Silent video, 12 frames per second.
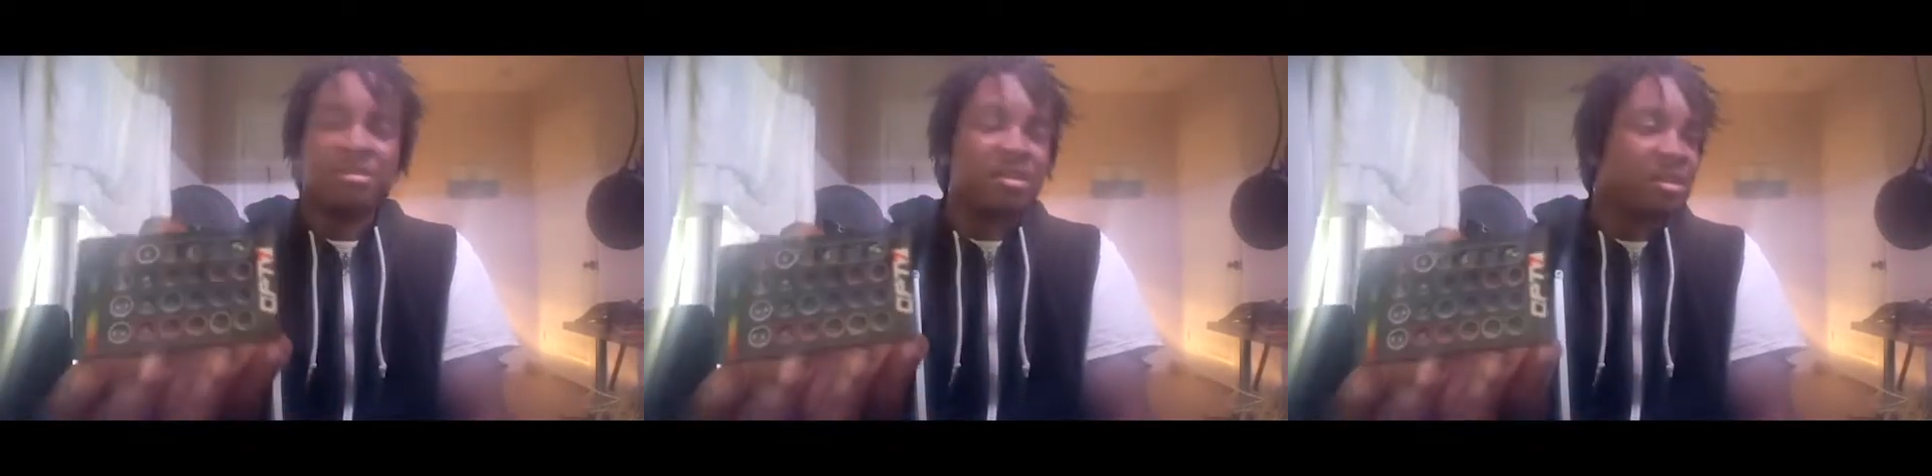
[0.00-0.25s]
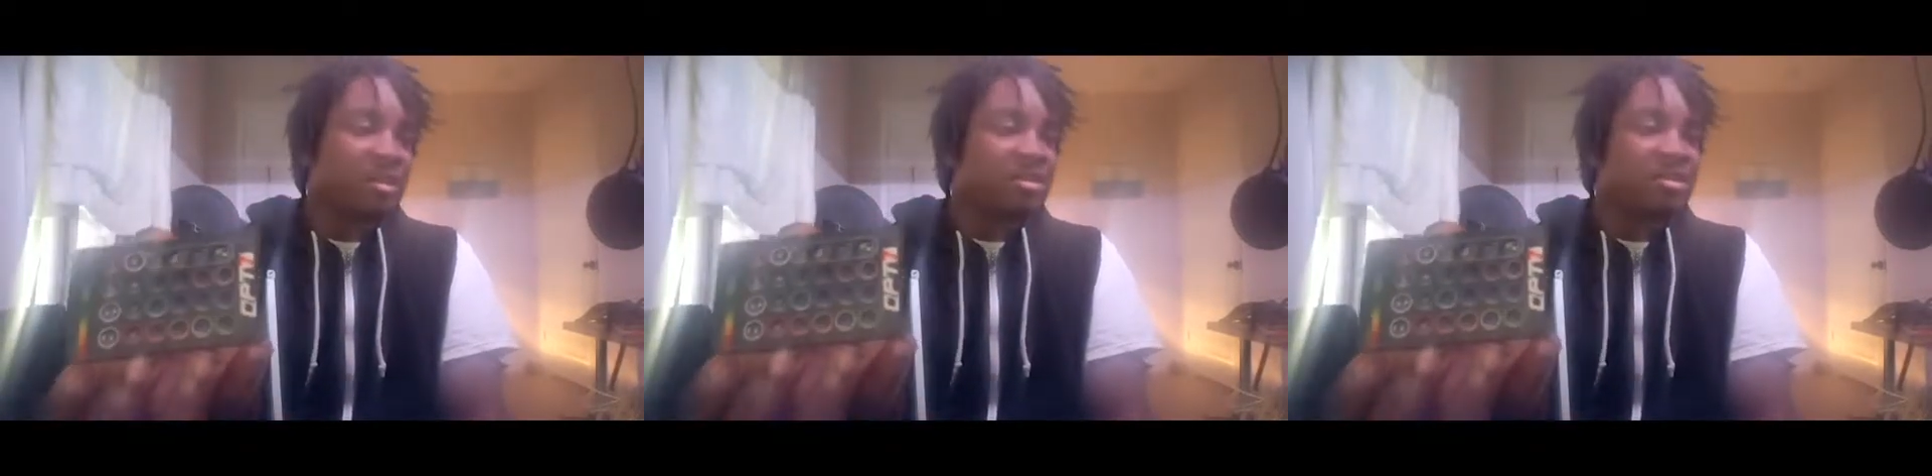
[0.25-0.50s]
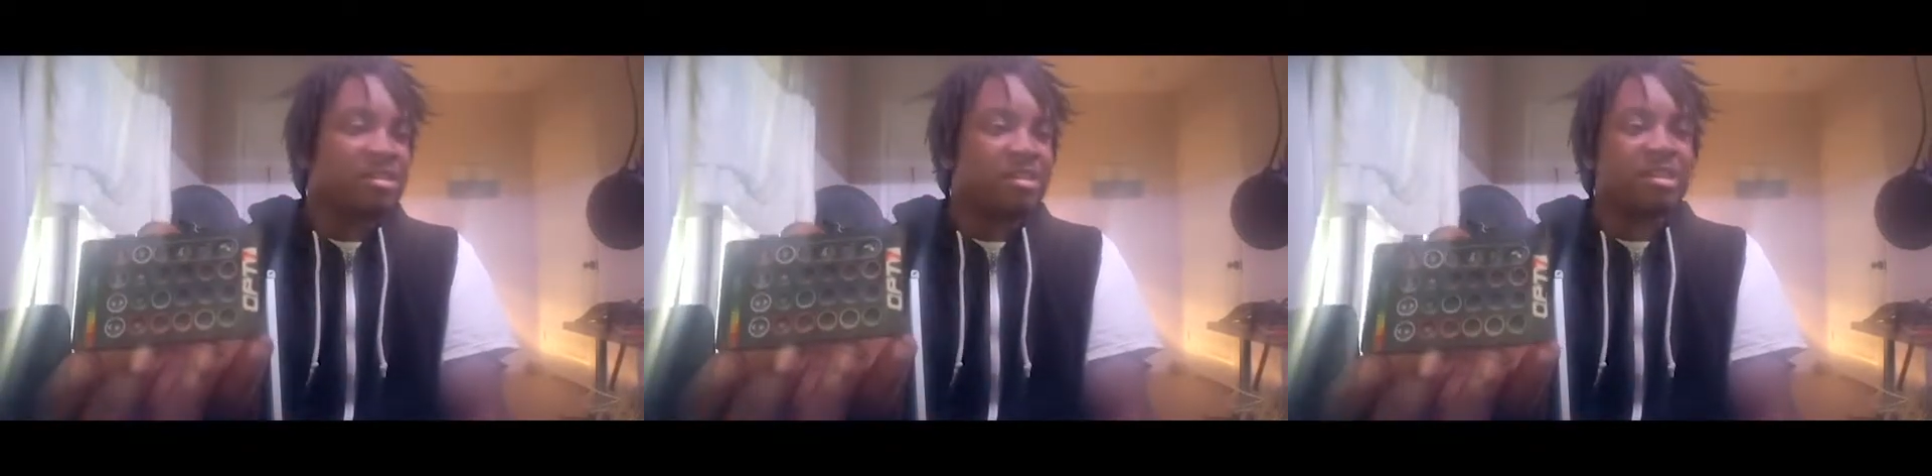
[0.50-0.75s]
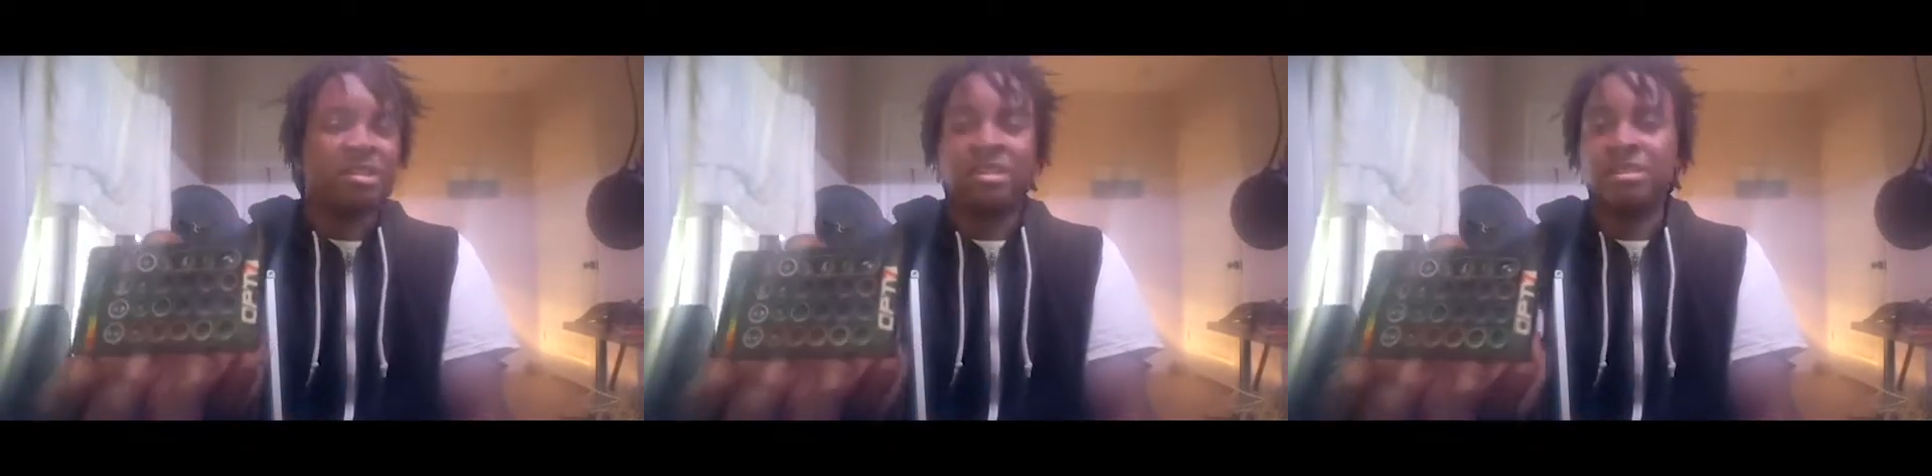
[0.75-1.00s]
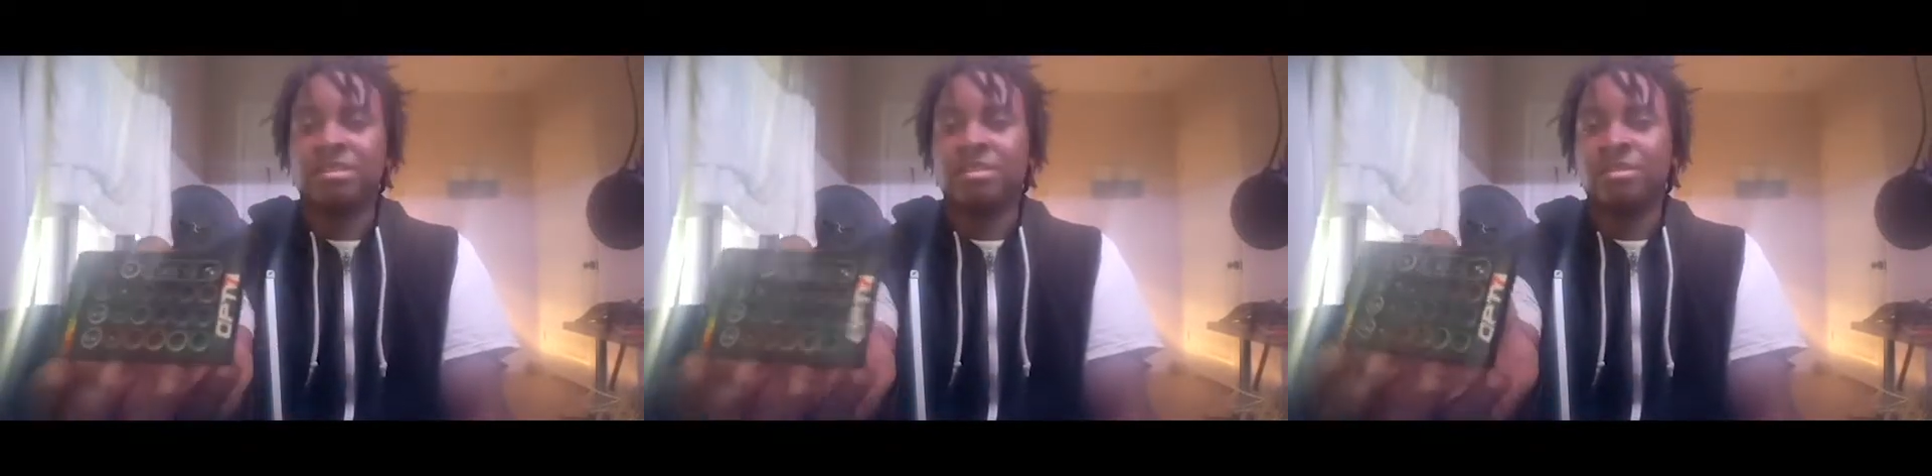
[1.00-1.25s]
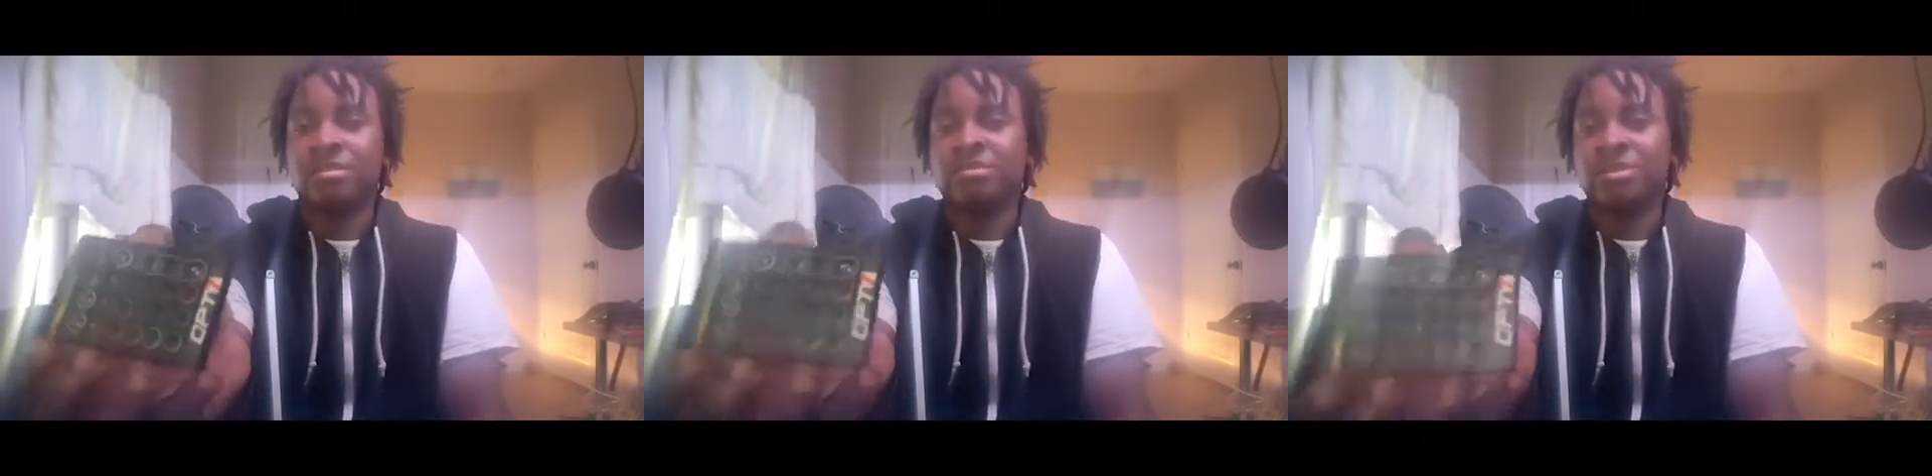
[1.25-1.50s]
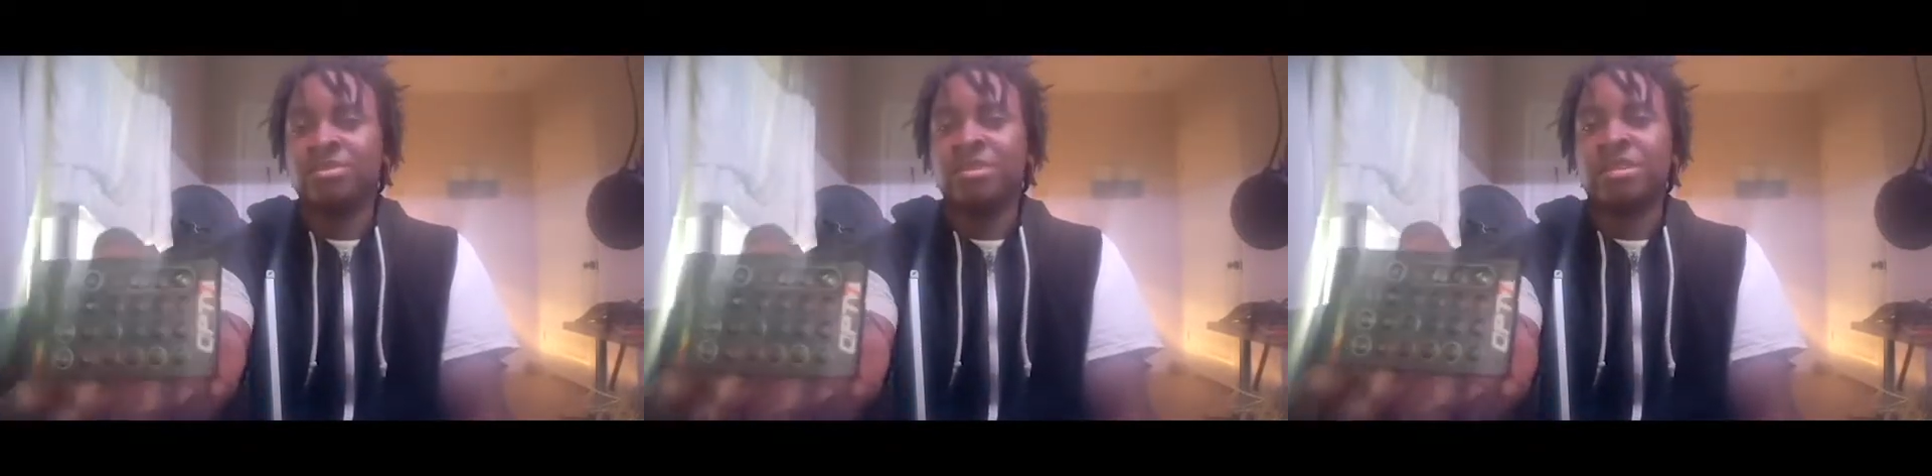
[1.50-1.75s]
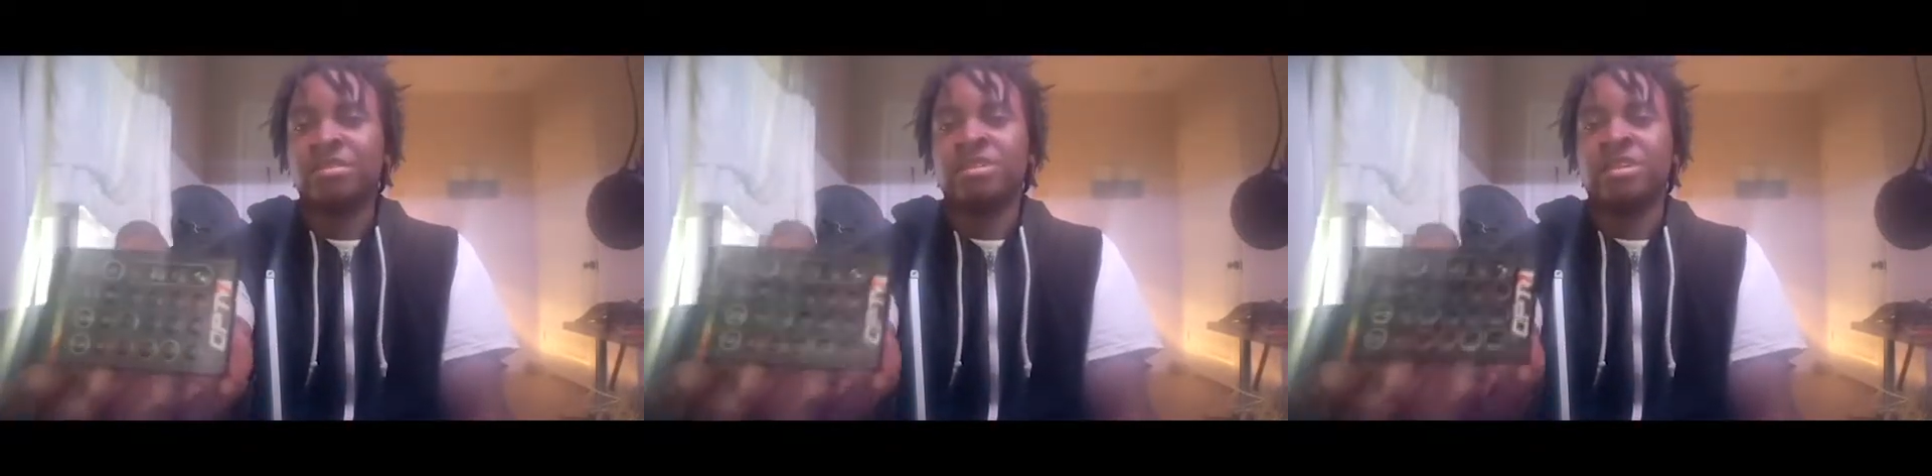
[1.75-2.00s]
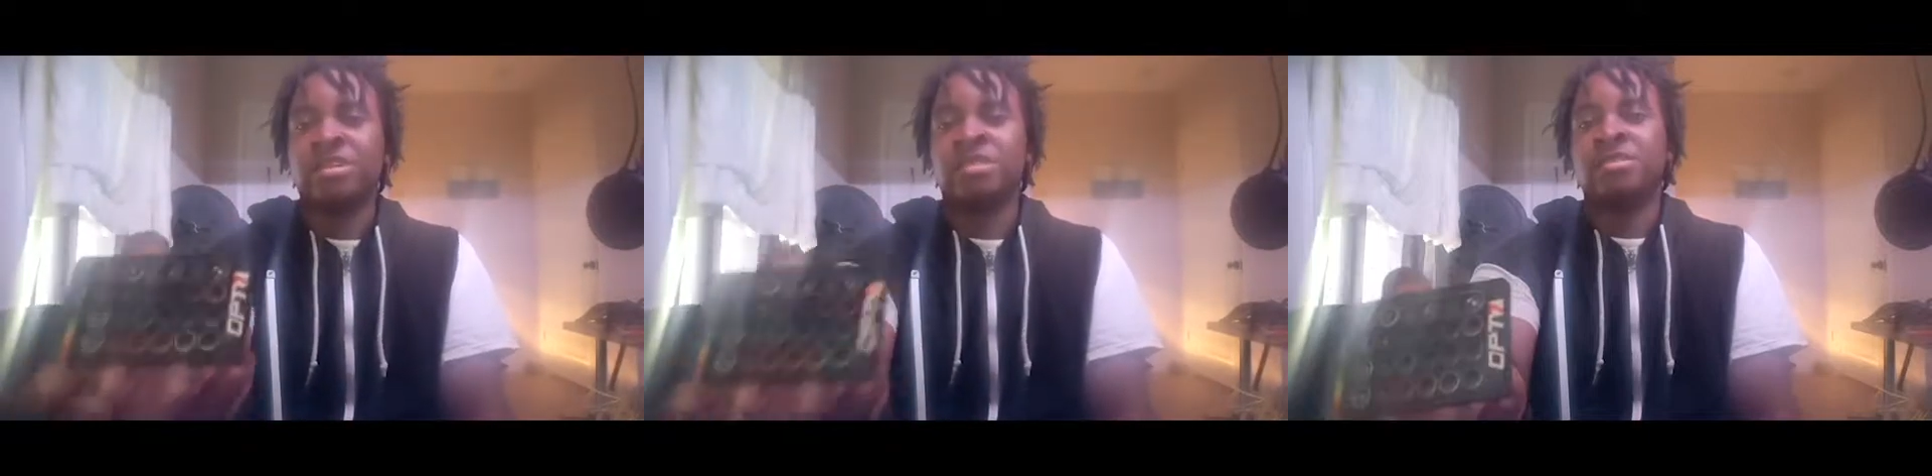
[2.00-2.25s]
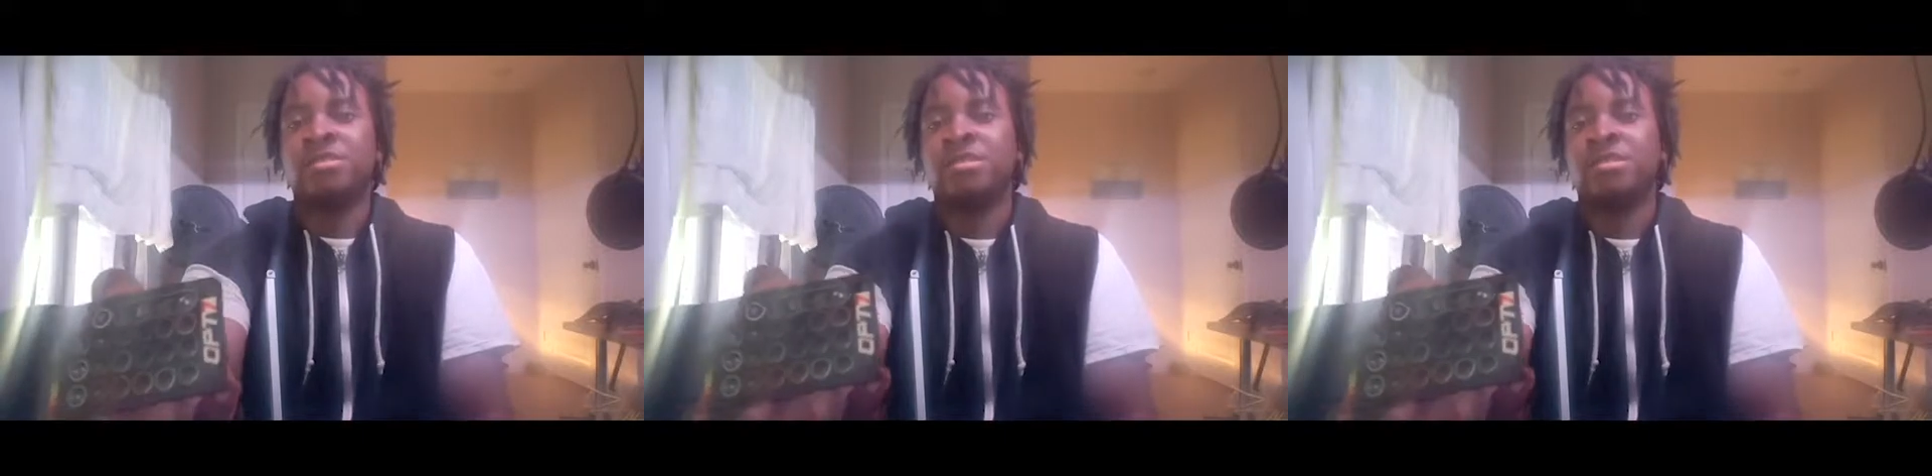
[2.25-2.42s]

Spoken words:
I say like most other kits,